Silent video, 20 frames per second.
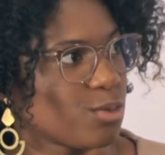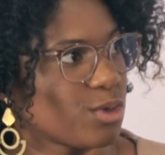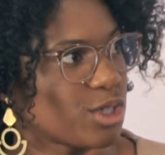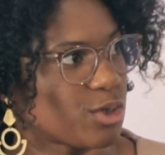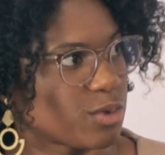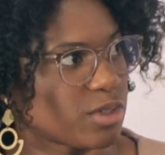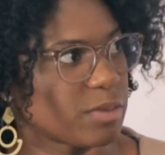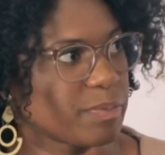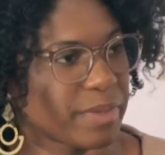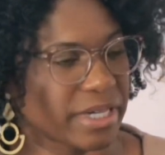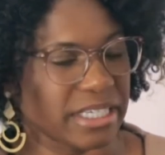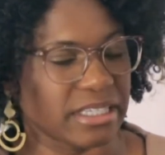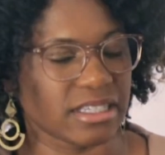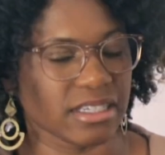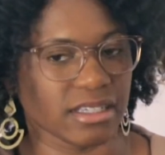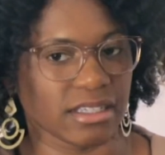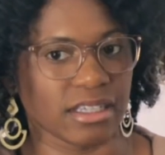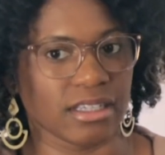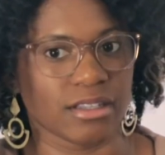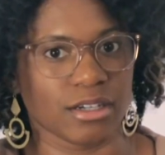which was
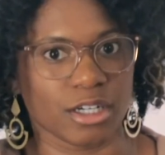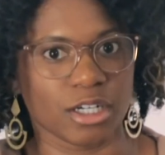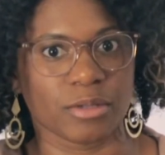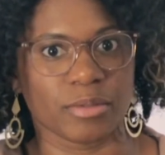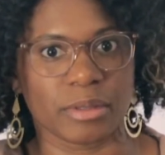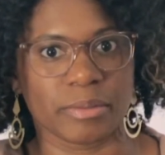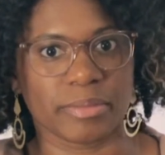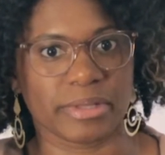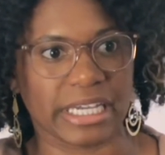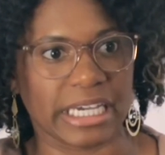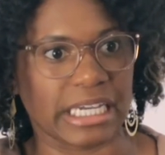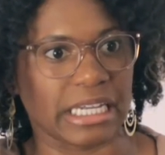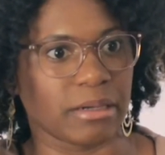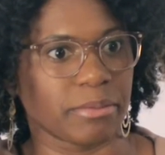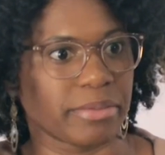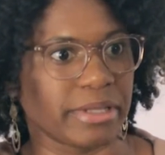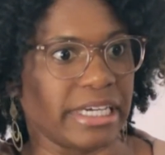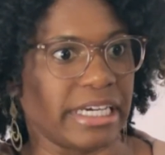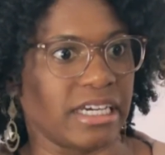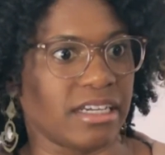basically the urban planning
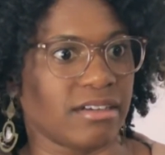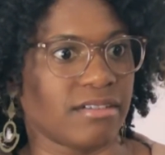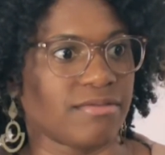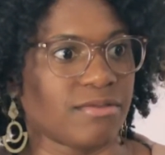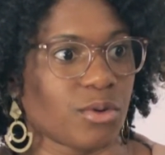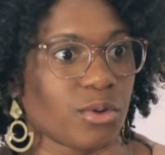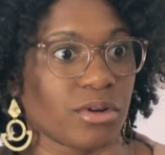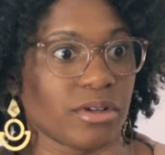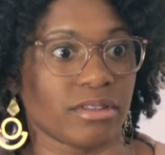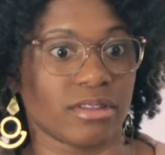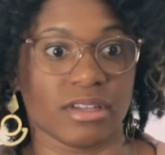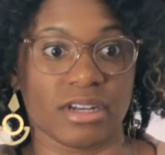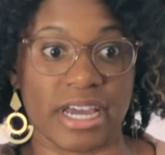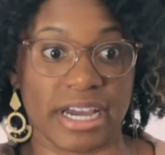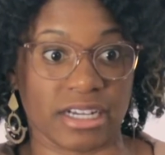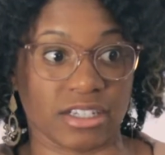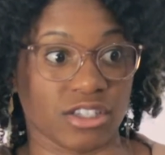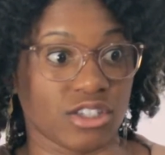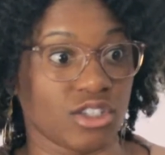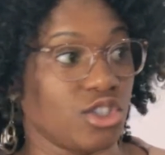plan for the
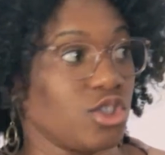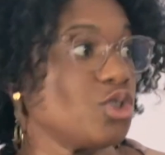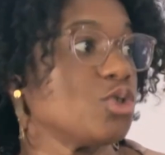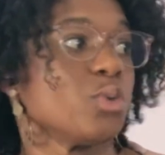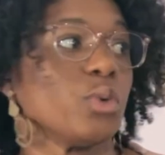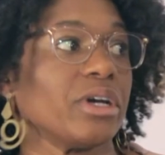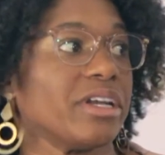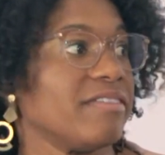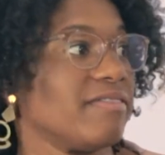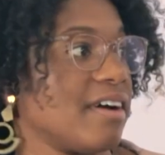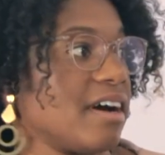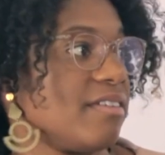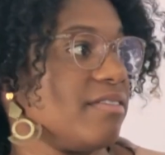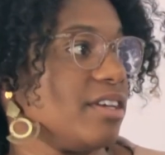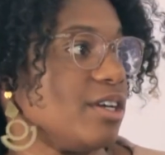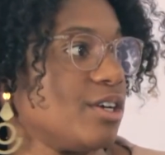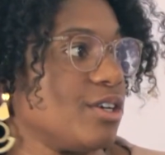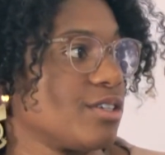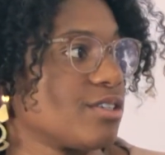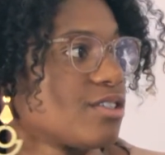next 25
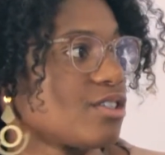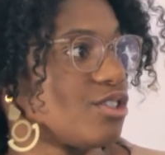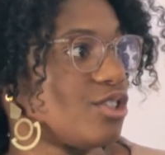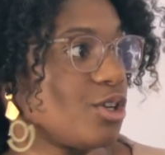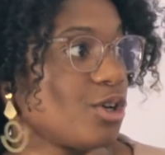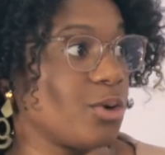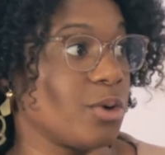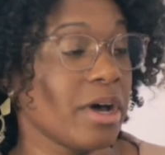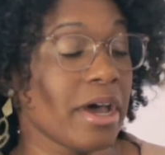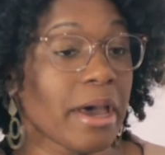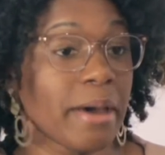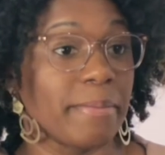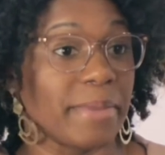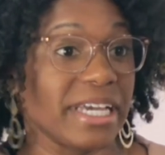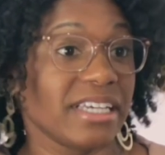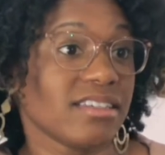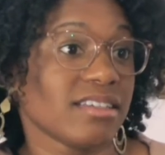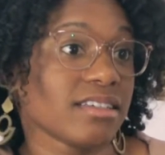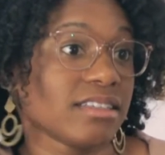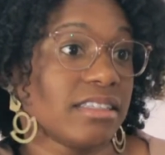years. So
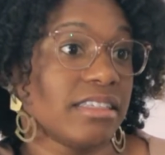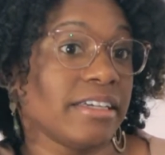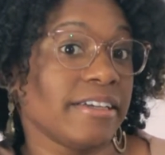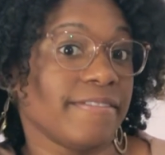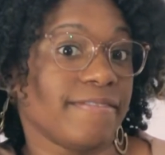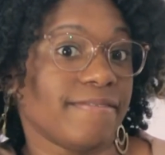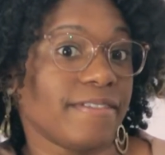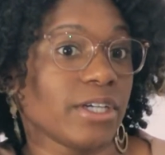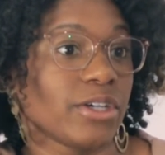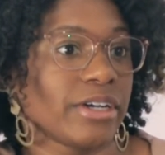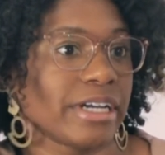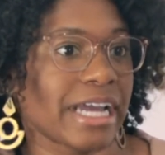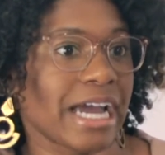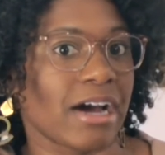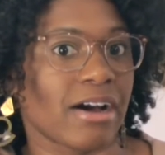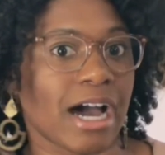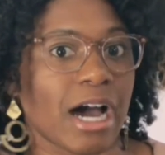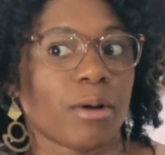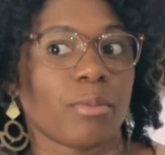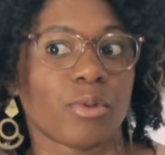basically, figuring
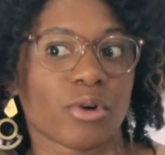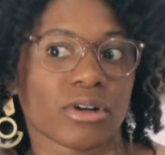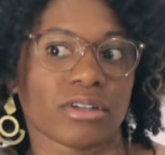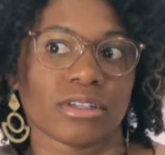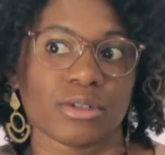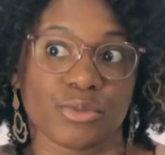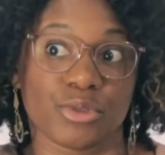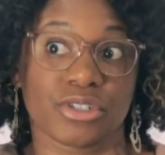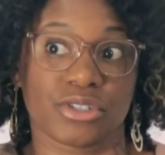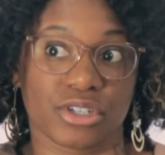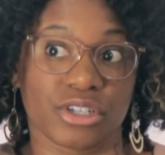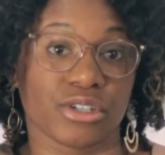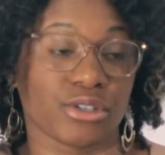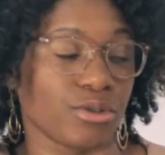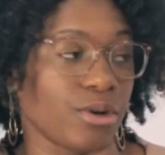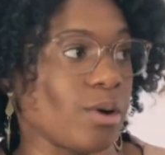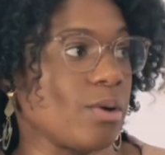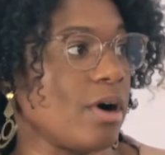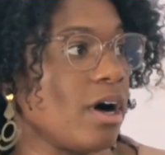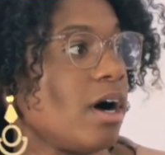out how Portland was going to
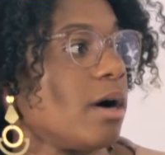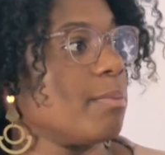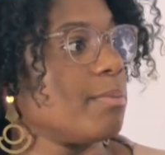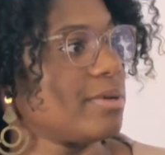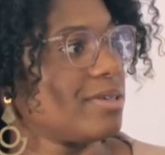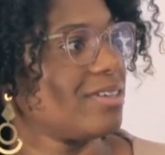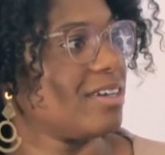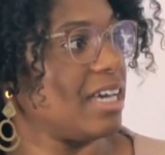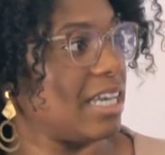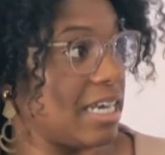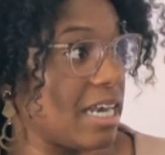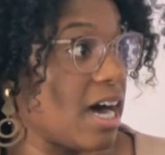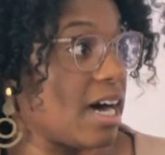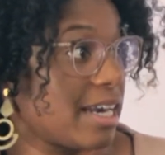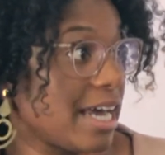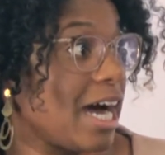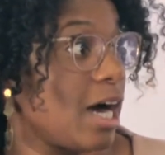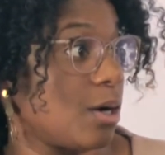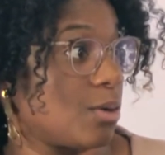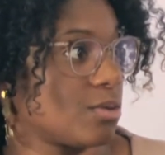grow up and not
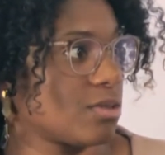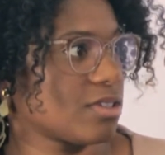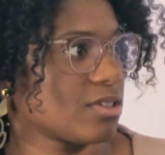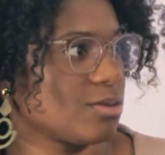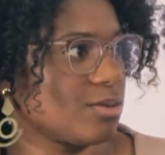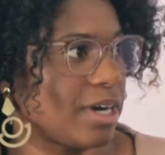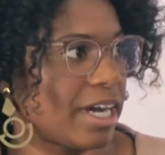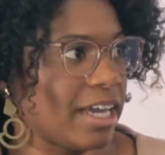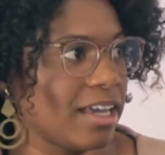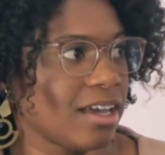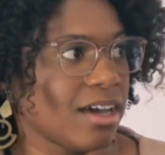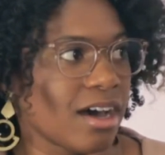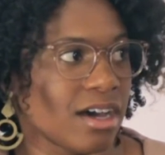out, right?